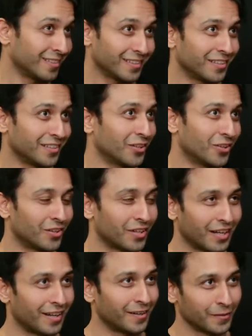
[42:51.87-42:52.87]

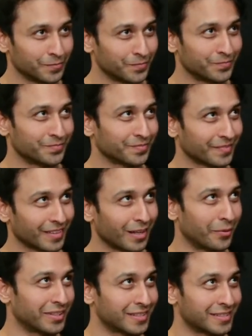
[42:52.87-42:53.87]

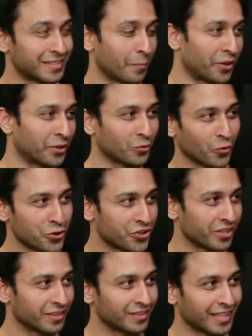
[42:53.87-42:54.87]
it's a separate
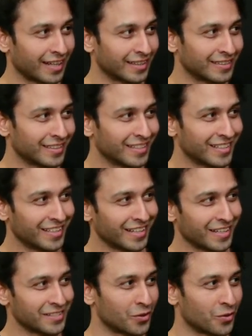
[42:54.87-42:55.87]
question, that
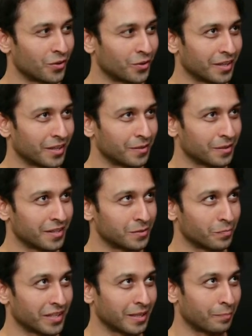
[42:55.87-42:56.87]
is
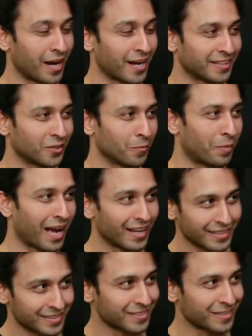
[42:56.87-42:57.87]
money parked in your
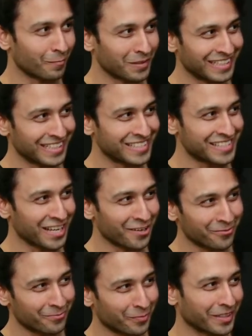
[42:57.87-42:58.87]
banks completely
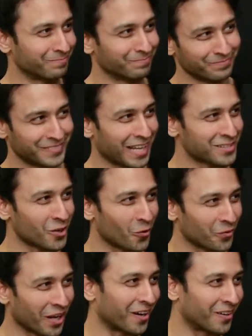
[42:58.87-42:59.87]
safe? But that's how
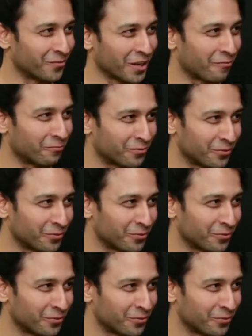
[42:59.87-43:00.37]
we have